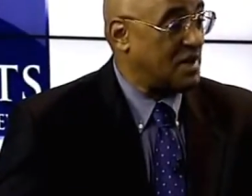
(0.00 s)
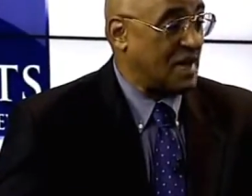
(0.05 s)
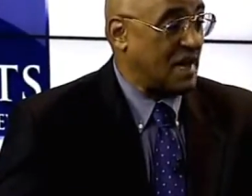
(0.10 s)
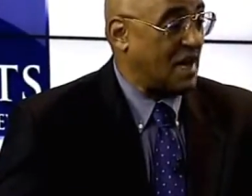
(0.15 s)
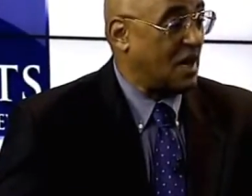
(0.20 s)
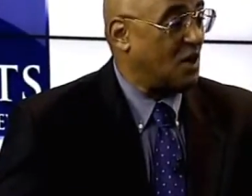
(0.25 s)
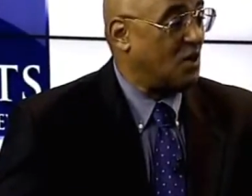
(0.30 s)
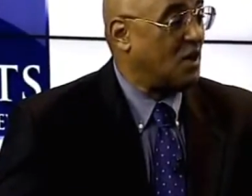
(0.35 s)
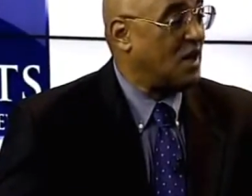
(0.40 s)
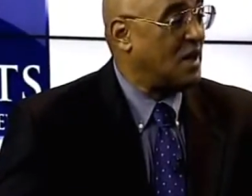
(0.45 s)

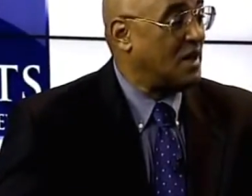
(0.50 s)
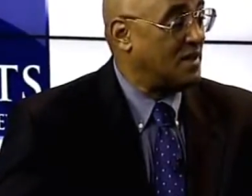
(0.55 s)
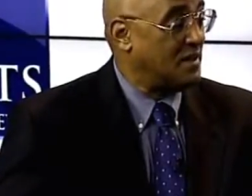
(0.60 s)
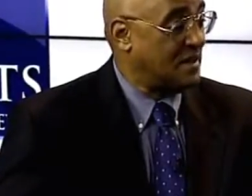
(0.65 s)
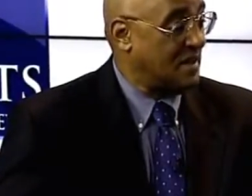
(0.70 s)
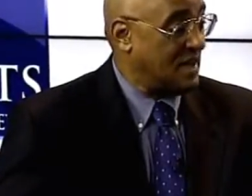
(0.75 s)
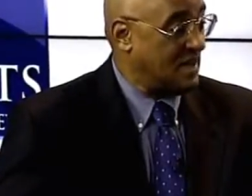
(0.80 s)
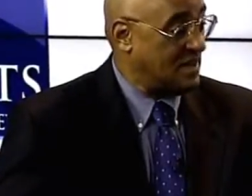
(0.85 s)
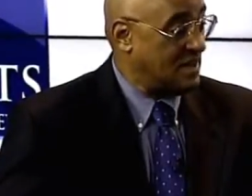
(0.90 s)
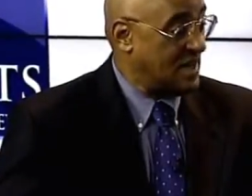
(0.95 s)
Now
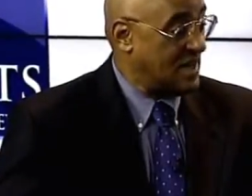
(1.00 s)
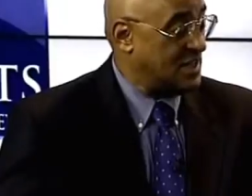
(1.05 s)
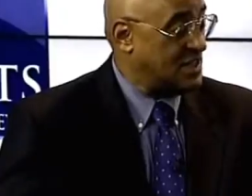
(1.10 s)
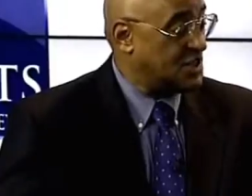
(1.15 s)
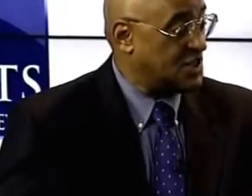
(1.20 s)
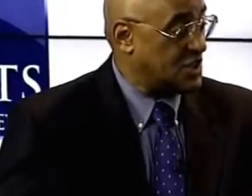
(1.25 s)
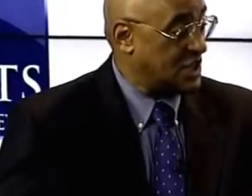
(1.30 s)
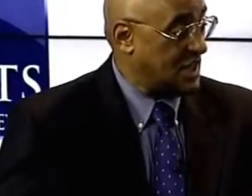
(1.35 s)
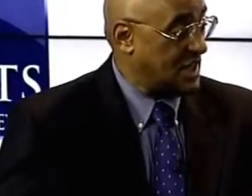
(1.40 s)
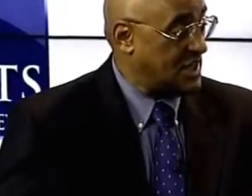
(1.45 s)
they, they
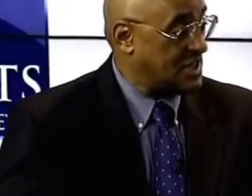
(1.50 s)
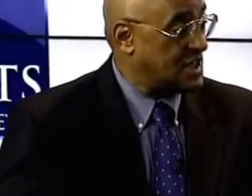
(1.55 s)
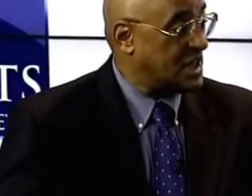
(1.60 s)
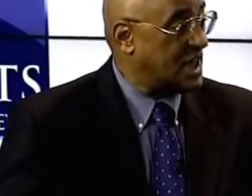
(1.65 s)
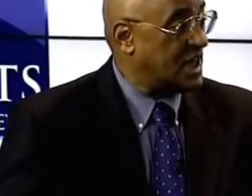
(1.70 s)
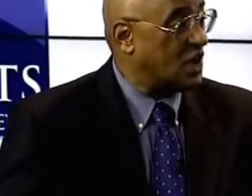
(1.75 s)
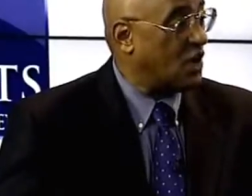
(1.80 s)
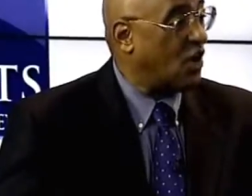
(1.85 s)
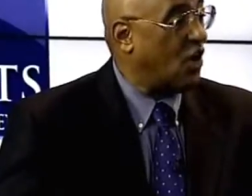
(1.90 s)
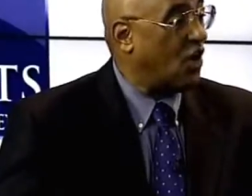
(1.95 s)
changed
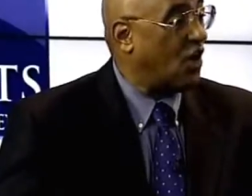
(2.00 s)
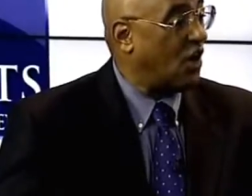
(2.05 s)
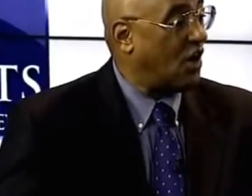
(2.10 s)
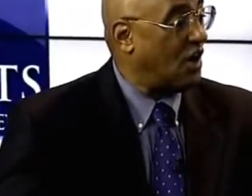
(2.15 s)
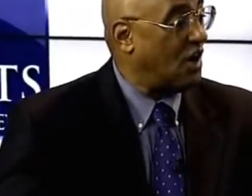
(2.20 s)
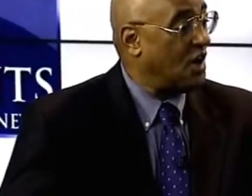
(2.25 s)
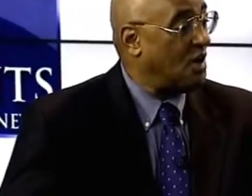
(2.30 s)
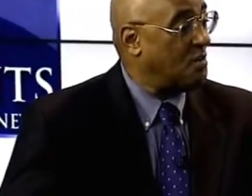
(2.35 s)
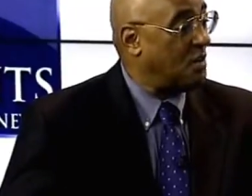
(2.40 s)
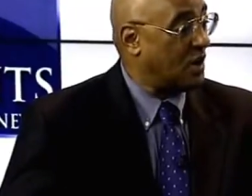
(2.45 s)
that law
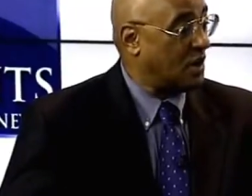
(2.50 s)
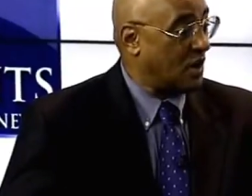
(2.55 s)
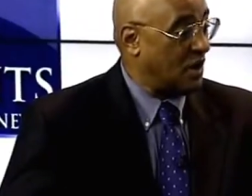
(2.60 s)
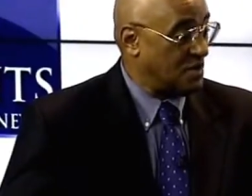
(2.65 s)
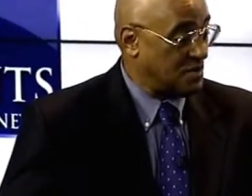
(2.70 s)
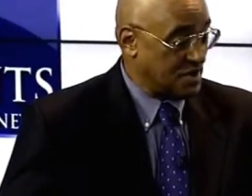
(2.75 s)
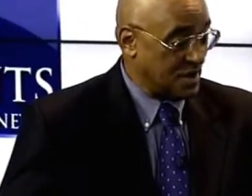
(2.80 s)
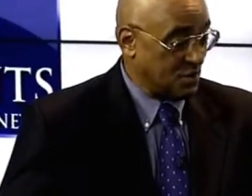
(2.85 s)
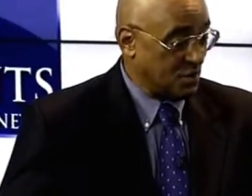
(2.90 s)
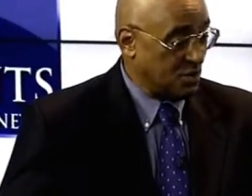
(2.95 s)
mm -hmm.
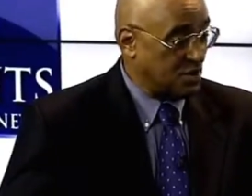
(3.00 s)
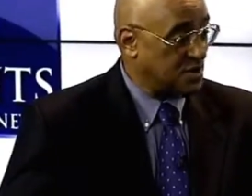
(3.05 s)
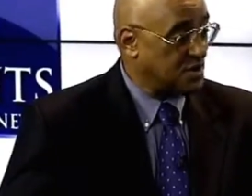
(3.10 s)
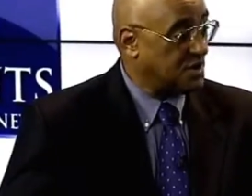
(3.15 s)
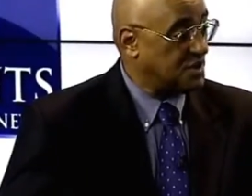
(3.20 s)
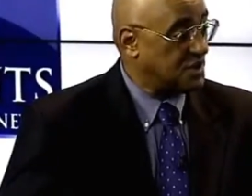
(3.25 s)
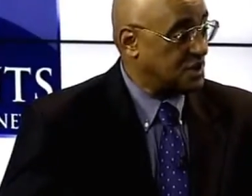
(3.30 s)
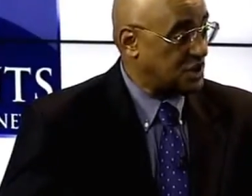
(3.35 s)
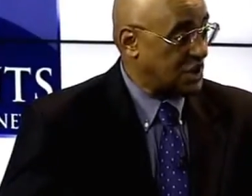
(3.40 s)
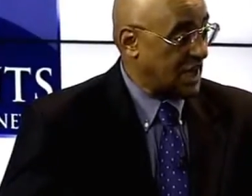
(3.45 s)
because there was
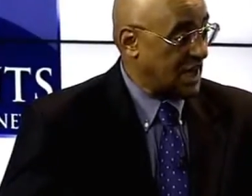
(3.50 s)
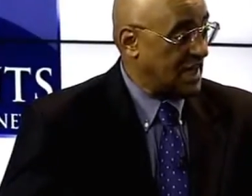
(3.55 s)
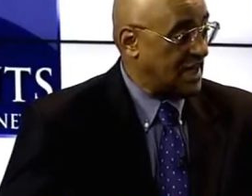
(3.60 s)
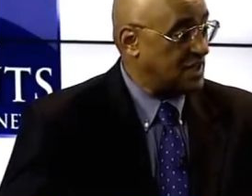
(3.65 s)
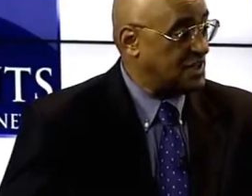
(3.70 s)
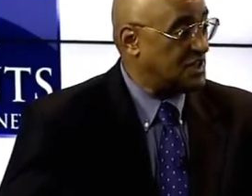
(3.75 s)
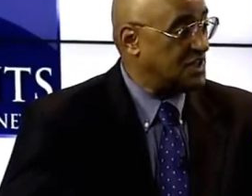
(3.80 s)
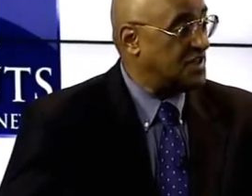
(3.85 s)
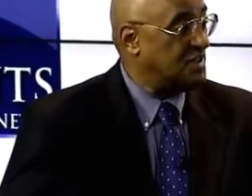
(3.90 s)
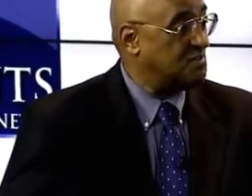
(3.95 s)
a
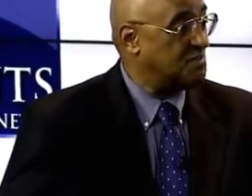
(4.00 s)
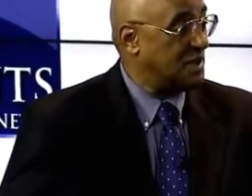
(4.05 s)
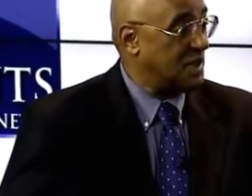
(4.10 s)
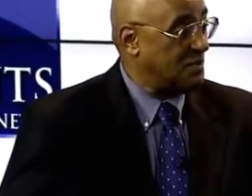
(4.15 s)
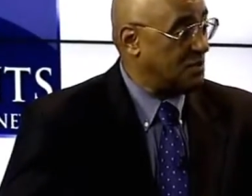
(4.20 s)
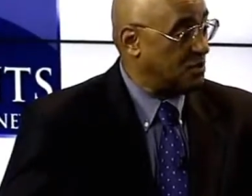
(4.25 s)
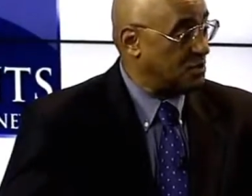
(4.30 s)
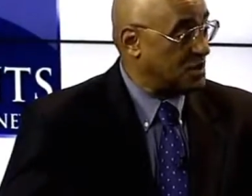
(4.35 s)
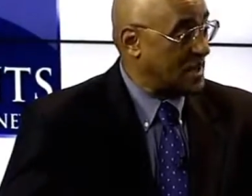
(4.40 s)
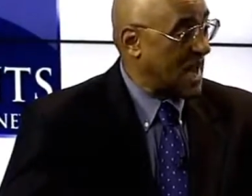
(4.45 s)
change in
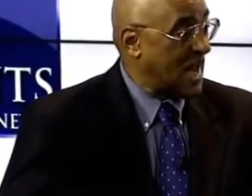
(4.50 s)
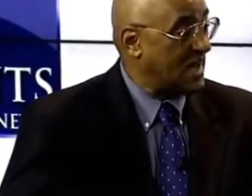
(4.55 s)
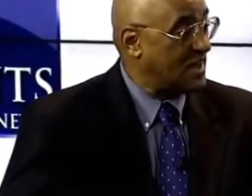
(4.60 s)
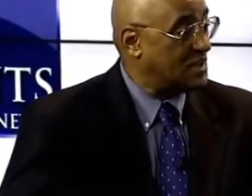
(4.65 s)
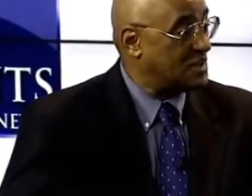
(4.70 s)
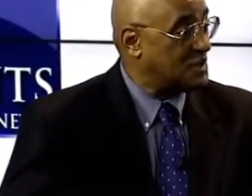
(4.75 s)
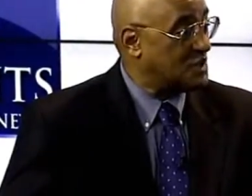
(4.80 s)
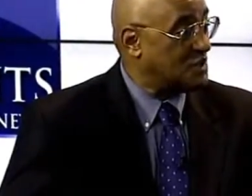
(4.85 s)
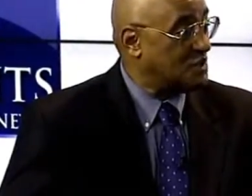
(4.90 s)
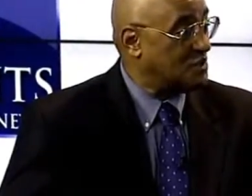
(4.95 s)
people's
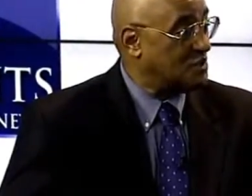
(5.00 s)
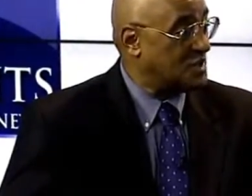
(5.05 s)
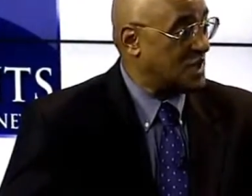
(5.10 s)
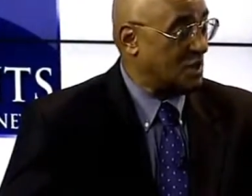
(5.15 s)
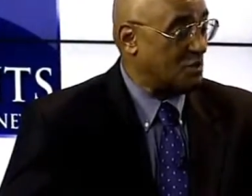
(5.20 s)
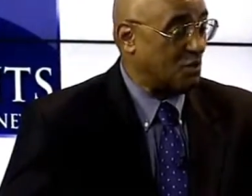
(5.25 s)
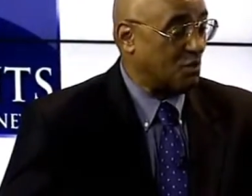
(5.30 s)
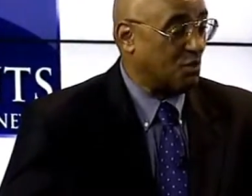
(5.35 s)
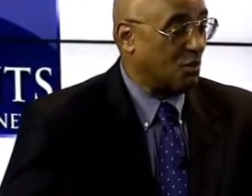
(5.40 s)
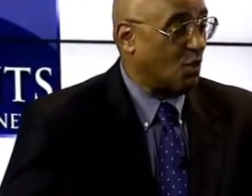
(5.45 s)
attitudes
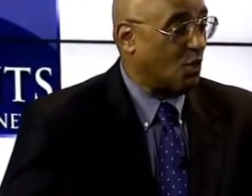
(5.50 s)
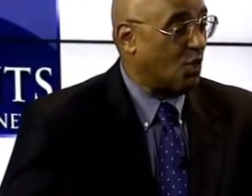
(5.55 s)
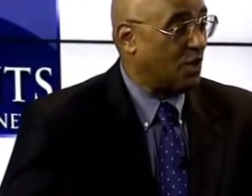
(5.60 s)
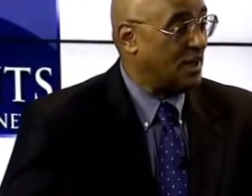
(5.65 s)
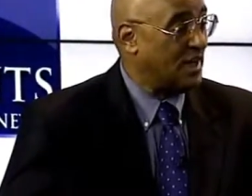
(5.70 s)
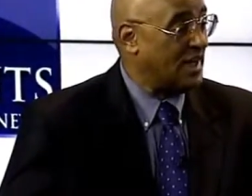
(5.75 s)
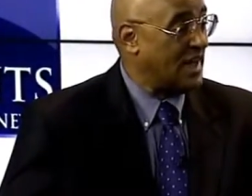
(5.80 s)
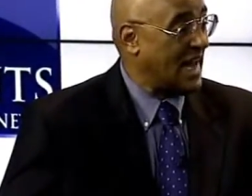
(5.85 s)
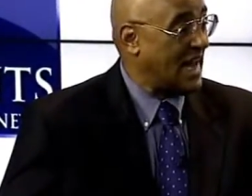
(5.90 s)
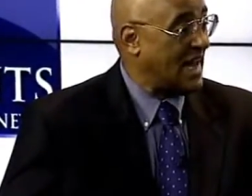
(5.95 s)
that were
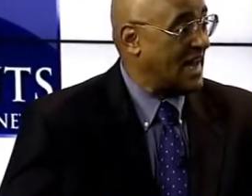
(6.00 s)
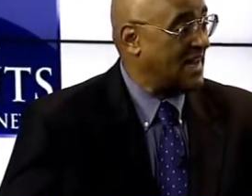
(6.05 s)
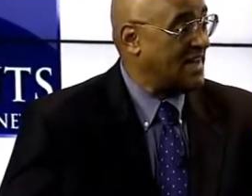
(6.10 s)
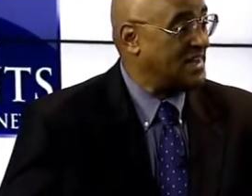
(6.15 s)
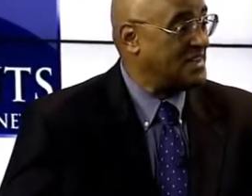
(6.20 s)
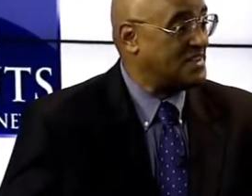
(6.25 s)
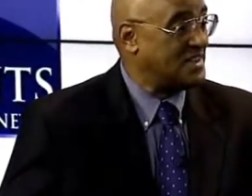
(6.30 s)
born in the 80s